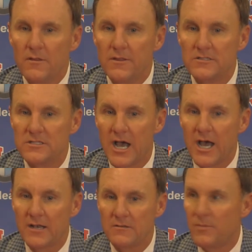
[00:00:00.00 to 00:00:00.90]
that's
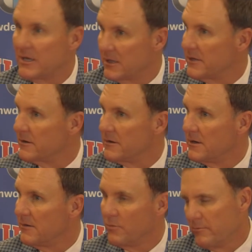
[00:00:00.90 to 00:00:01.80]
not been cleared,
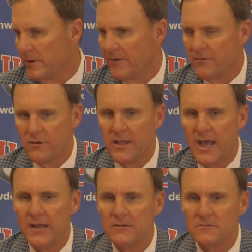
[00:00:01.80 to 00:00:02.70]
and we would never do
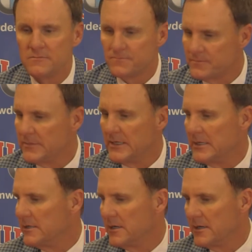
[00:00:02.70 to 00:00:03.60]
that. And
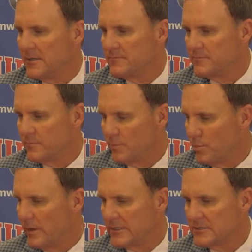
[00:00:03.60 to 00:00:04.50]
and um,
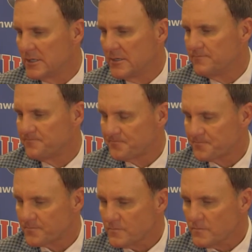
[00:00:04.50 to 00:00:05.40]
but uh,
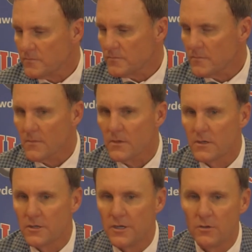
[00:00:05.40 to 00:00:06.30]

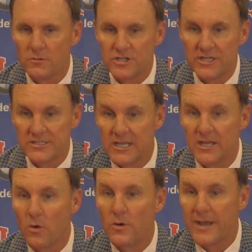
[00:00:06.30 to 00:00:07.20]
you know, with
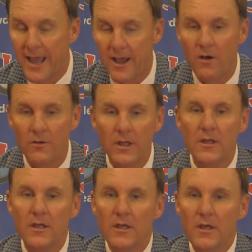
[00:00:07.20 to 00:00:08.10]
JT going down.
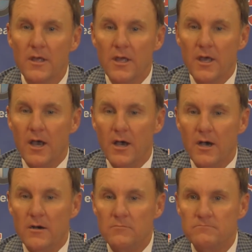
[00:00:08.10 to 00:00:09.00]

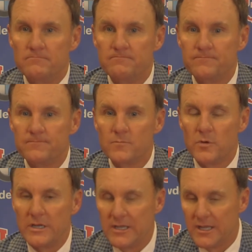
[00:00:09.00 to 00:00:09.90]
Um,
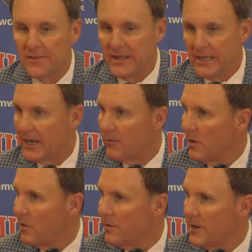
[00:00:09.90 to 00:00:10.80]
when he did, I think he got
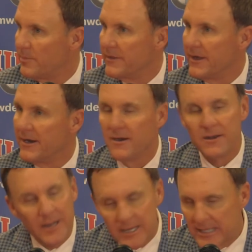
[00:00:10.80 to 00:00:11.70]
rolled up in there,
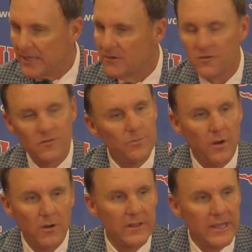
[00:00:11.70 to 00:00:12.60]
and, and again, just
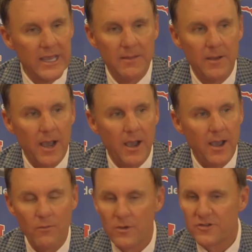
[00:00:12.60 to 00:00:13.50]
part of the game. I,
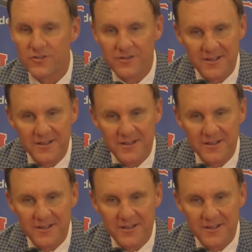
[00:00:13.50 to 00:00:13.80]
I wish,